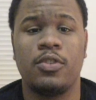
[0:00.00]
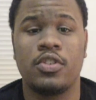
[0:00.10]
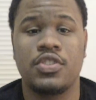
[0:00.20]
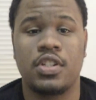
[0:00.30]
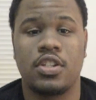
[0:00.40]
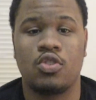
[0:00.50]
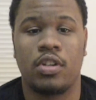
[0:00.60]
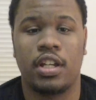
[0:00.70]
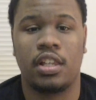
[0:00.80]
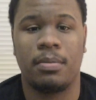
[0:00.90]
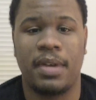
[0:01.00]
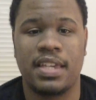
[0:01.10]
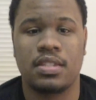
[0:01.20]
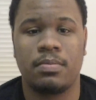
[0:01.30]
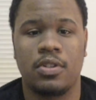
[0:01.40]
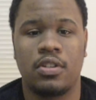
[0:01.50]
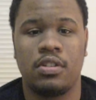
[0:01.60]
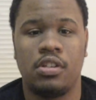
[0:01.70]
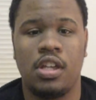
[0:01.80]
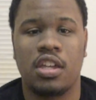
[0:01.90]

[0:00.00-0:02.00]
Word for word: If you're interested in joining club basketball,